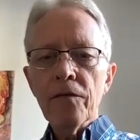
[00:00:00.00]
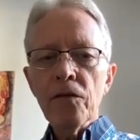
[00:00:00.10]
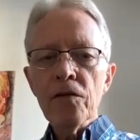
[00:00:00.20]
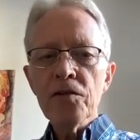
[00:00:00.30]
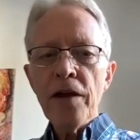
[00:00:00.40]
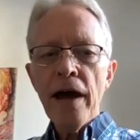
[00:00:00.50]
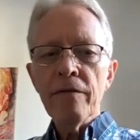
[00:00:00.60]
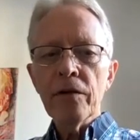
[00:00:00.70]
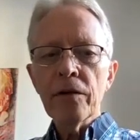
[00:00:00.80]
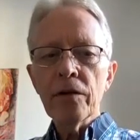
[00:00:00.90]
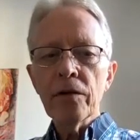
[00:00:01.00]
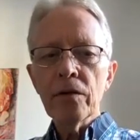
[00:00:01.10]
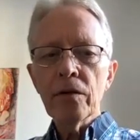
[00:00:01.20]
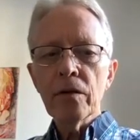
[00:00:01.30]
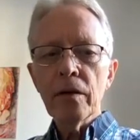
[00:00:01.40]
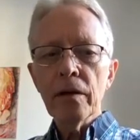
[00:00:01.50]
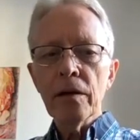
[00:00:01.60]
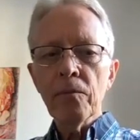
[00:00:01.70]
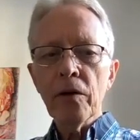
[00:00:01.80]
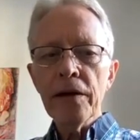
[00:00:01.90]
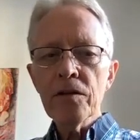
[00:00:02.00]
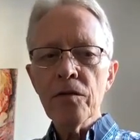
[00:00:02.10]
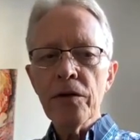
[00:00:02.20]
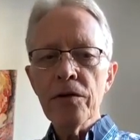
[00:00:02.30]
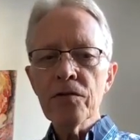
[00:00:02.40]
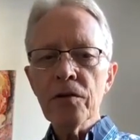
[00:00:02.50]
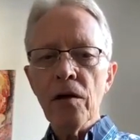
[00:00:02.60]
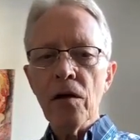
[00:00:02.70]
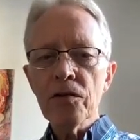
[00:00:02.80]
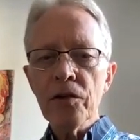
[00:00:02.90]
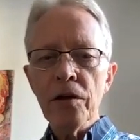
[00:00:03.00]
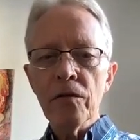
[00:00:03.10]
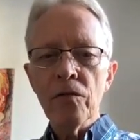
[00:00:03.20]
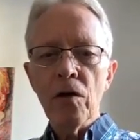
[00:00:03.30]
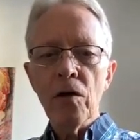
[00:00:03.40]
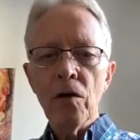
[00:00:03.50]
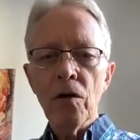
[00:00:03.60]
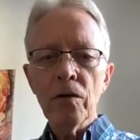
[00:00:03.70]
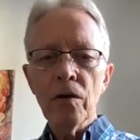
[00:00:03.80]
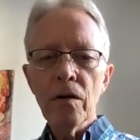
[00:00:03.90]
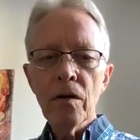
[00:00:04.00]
First Avenue in a place we used to call Skid Row,